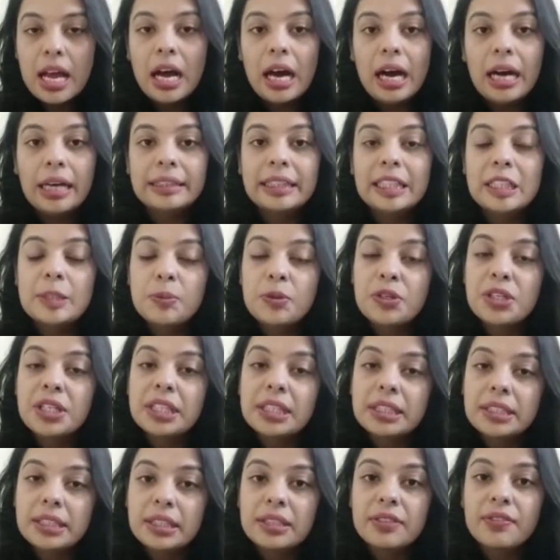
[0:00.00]
Are these
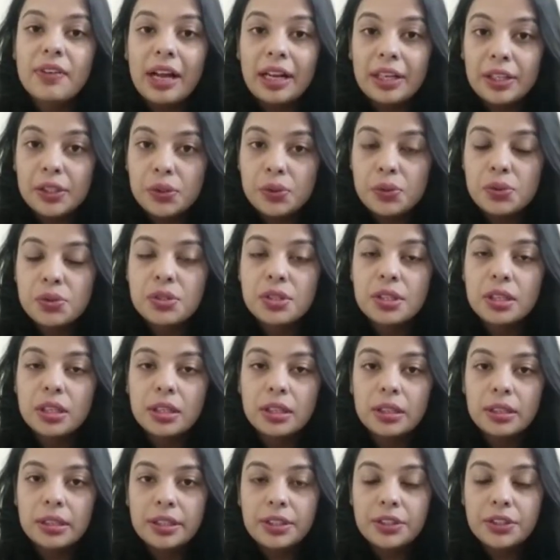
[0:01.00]
predicted values
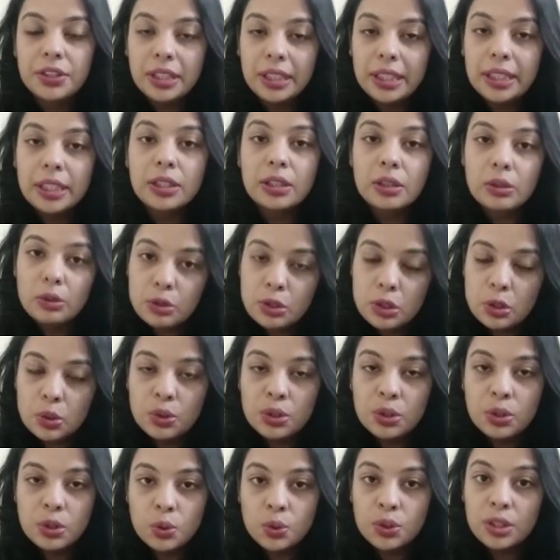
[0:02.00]
really close
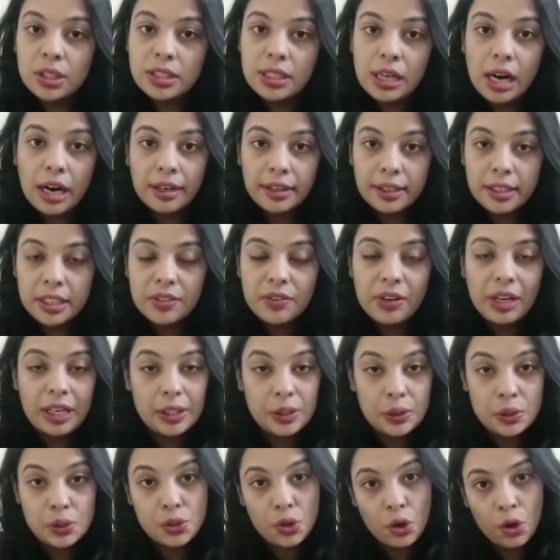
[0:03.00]
to the target
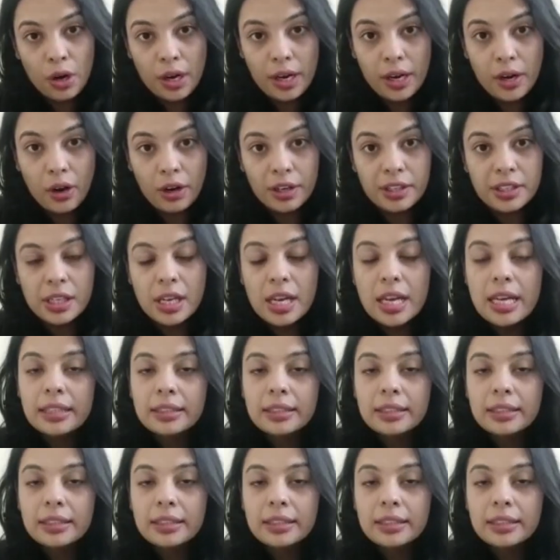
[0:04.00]
values or not?